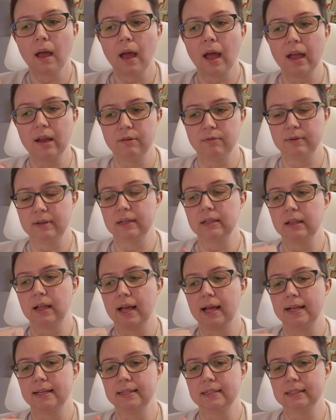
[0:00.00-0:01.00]
I
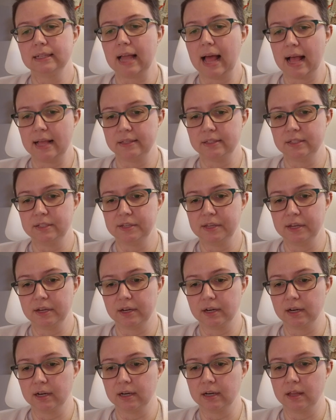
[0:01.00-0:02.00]
realized last
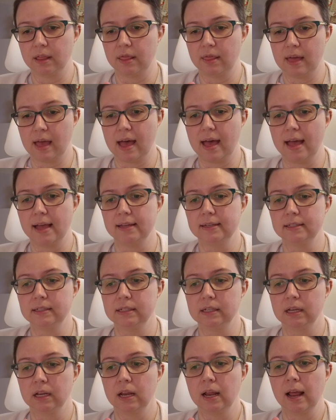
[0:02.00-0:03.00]
year
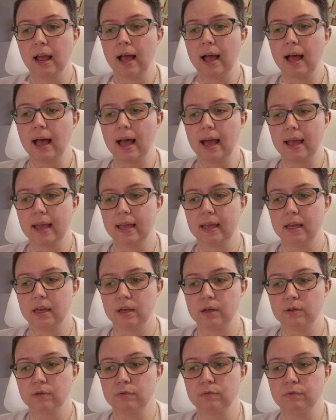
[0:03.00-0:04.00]
that I
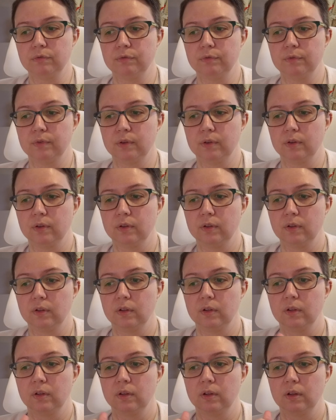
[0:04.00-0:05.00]
have
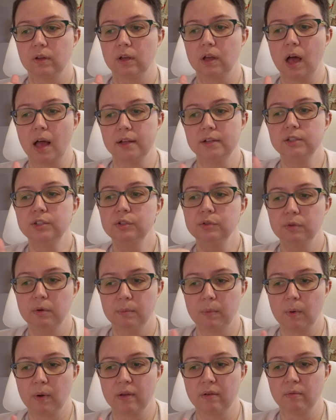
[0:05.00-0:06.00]
gotten to a
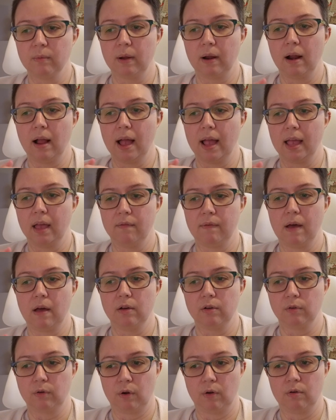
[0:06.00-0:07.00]
point where I have
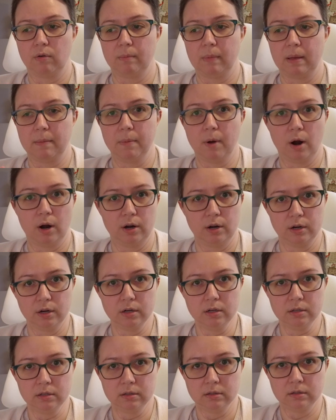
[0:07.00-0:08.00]
outgrown my
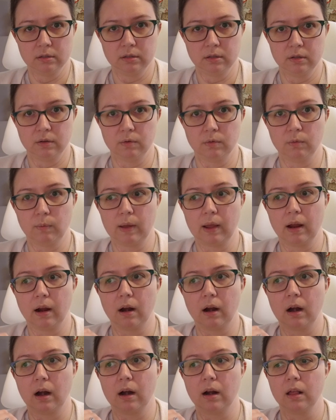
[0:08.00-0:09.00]
partner,
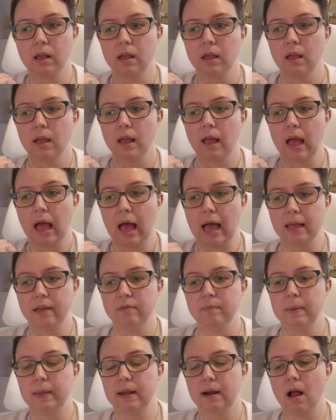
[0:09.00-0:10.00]
where I
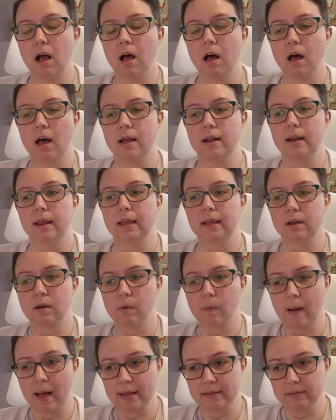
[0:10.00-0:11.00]
have been on a
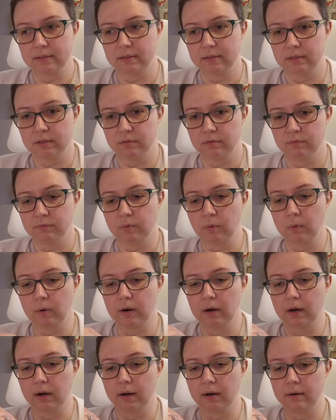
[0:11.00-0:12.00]
quest
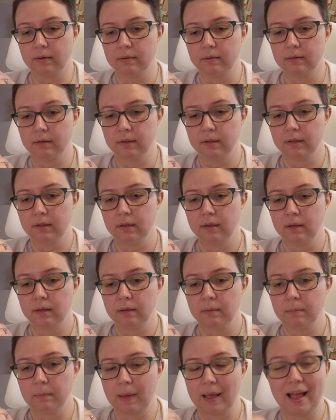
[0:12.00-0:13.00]
for
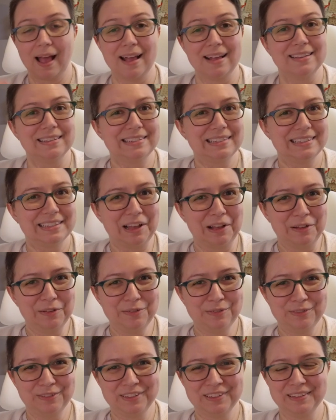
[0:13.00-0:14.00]
my highest
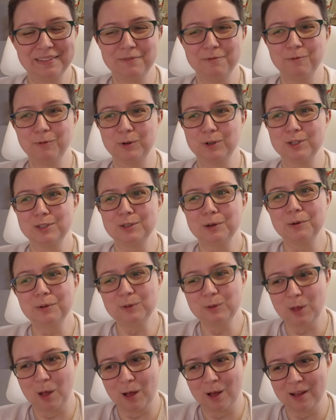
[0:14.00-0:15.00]
self for so
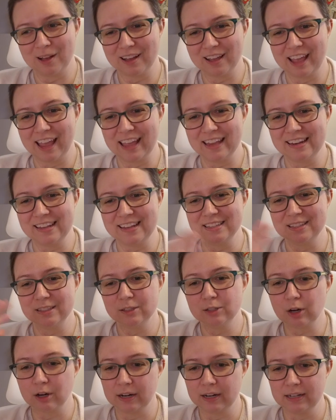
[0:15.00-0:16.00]
long, and
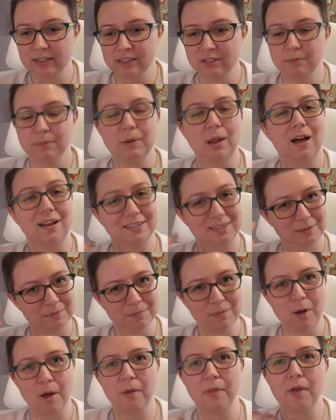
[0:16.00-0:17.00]
starting to
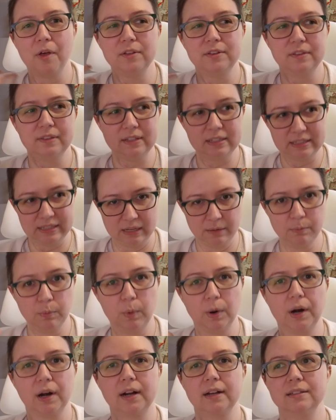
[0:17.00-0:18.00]
blossom. All the deep
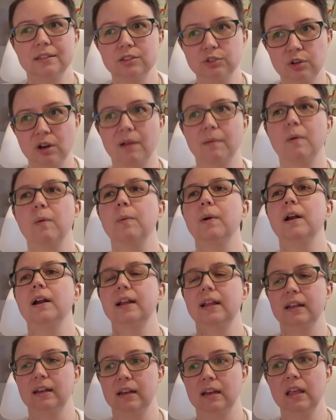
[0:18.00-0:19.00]
work and the trauma
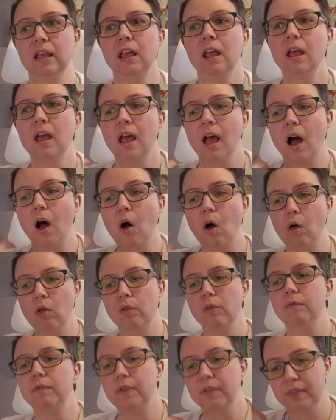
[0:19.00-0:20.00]
work and
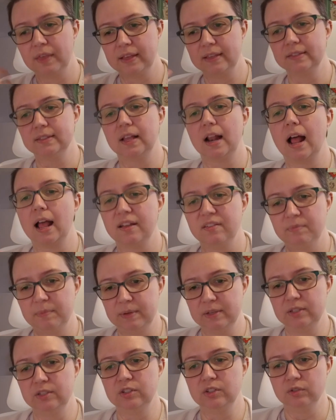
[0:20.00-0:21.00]
all of the things that I've
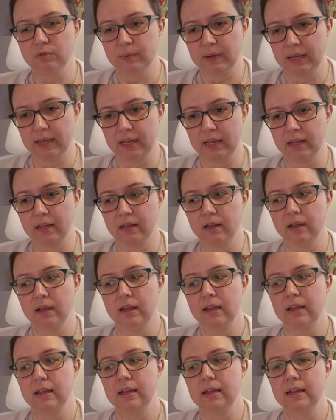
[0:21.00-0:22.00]
been doing
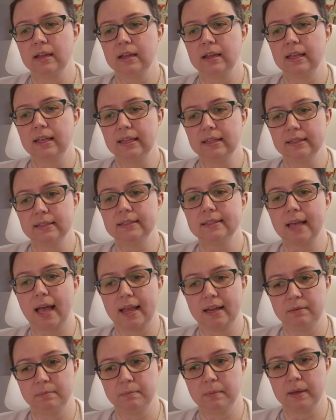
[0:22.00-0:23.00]

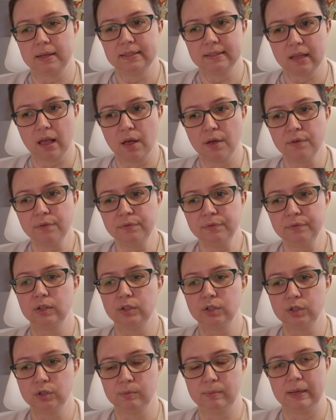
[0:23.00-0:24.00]
inside myself
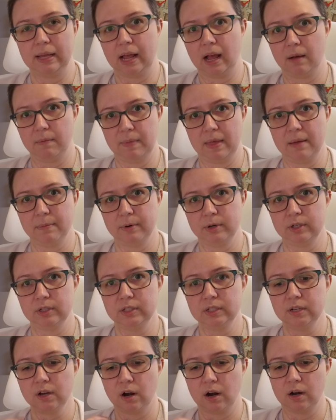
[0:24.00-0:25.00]
to become that
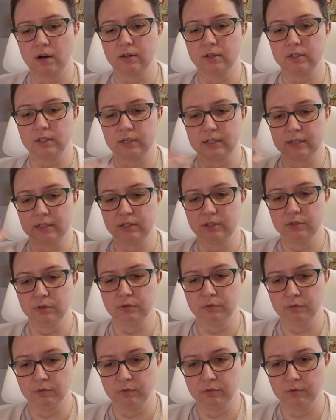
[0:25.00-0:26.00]
person are starting
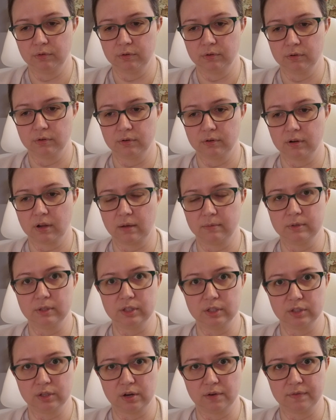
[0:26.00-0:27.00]
to come to
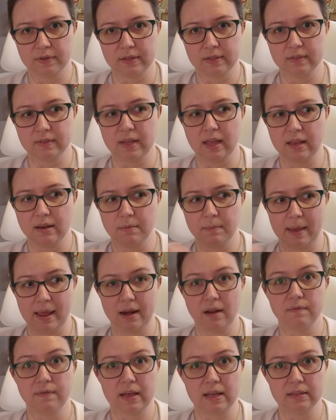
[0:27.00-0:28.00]
the surface and
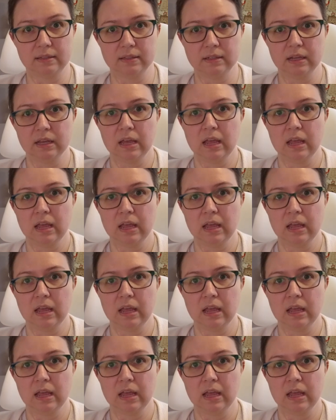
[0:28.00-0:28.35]
manifest.